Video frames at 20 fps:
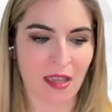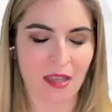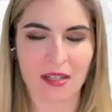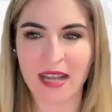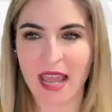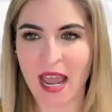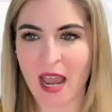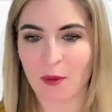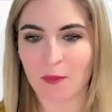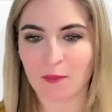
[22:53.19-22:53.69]

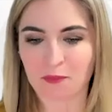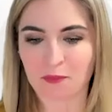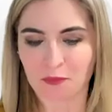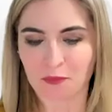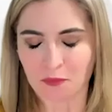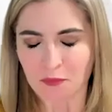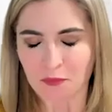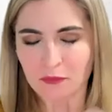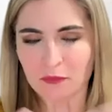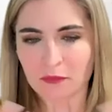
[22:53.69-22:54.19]
Now,
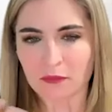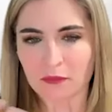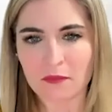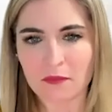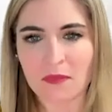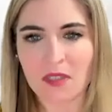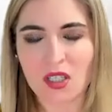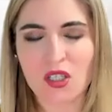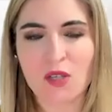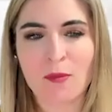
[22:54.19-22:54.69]

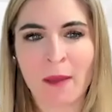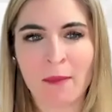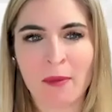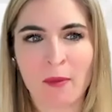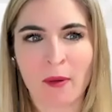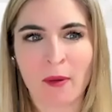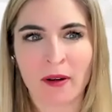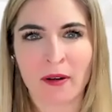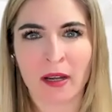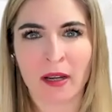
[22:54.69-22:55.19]
you might be
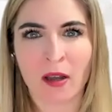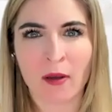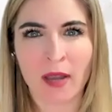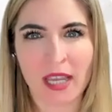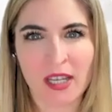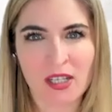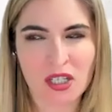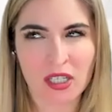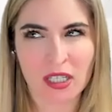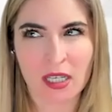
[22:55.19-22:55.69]
wondering,
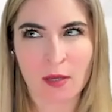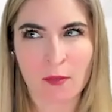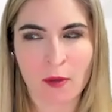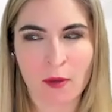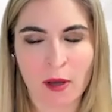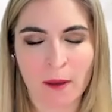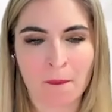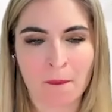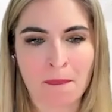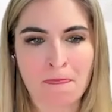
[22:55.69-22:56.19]
okay, Gillian,
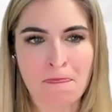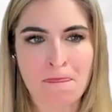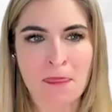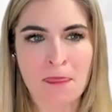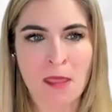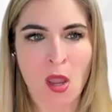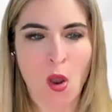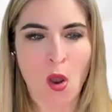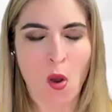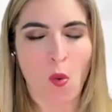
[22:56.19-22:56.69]
well,
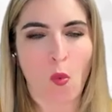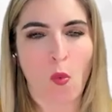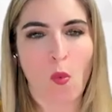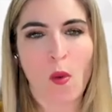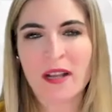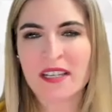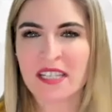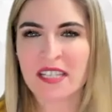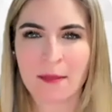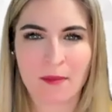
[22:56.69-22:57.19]

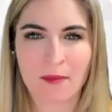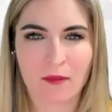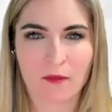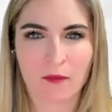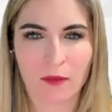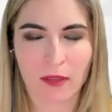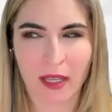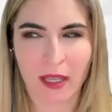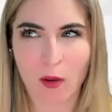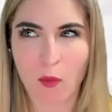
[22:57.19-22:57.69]
what
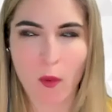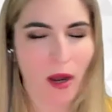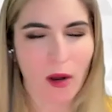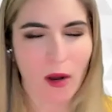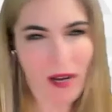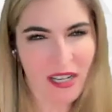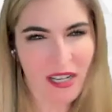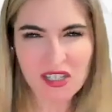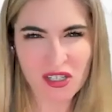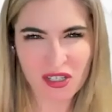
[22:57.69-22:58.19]

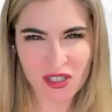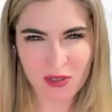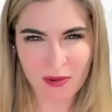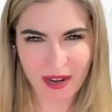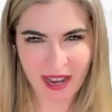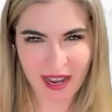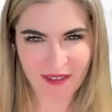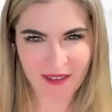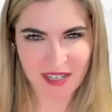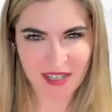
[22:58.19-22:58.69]
questions do I
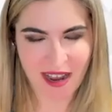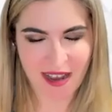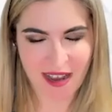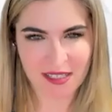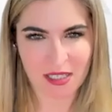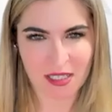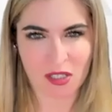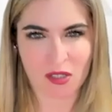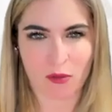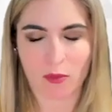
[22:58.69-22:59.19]
have to
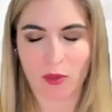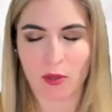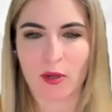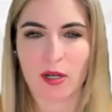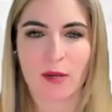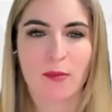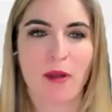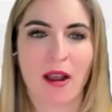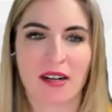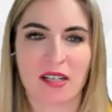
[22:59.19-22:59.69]
ask in
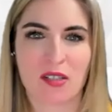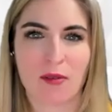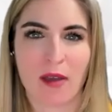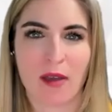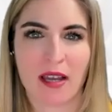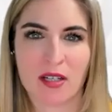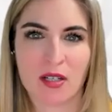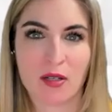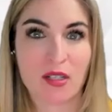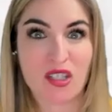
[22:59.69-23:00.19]
order to practice
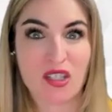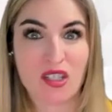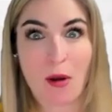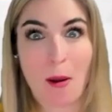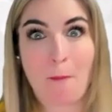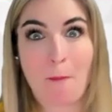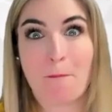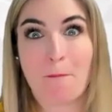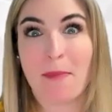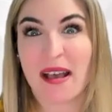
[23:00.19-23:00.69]
gratitude? Is there
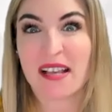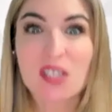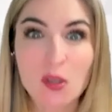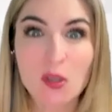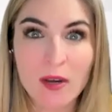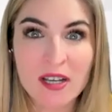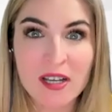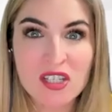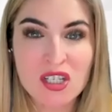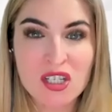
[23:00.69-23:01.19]
a best
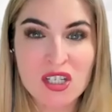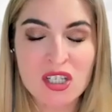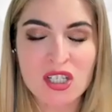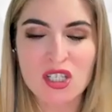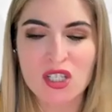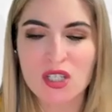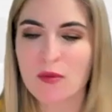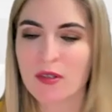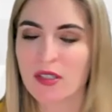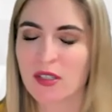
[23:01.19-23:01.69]
question to do?